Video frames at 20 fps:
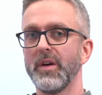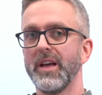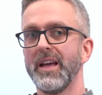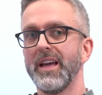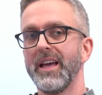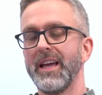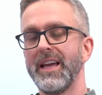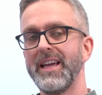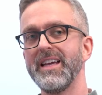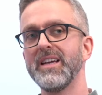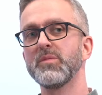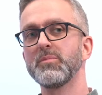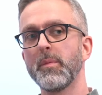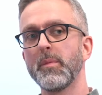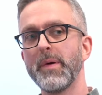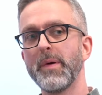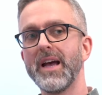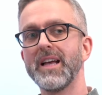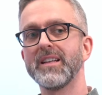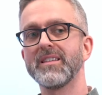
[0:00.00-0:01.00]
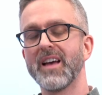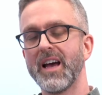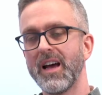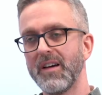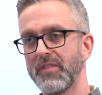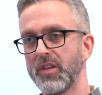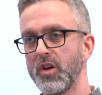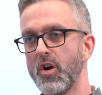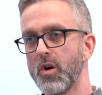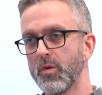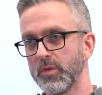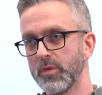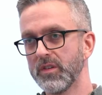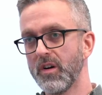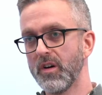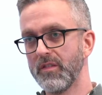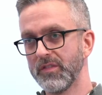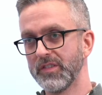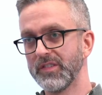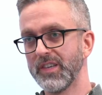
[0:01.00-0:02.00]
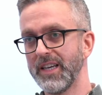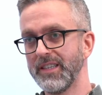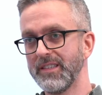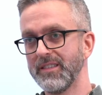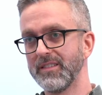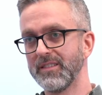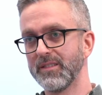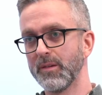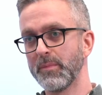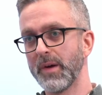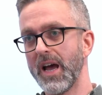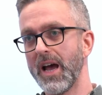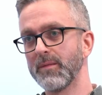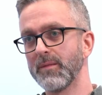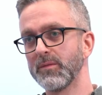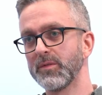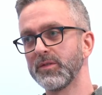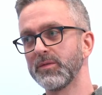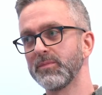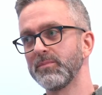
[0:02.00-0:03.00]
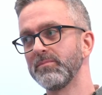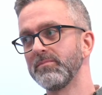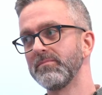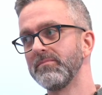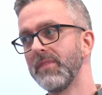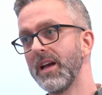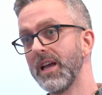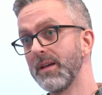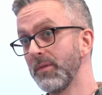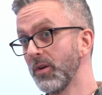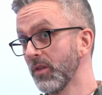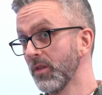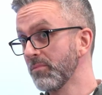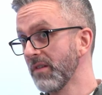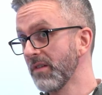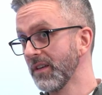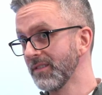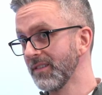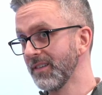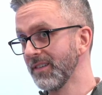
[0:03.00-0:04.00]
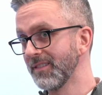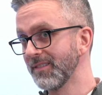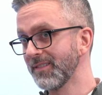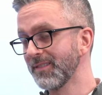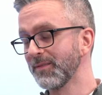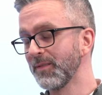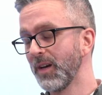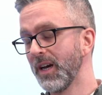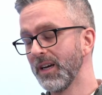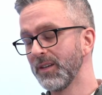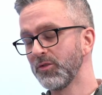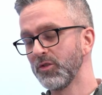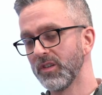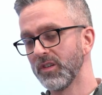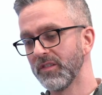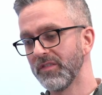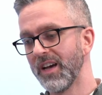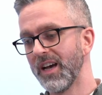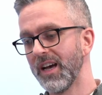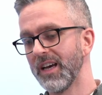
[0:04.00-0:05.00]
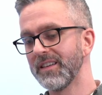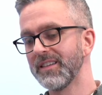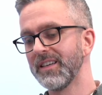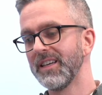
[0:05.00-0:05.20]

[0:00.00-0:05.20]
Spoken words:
he is prepared to have the awkward conversations that perhaps maybe other presidents should have had.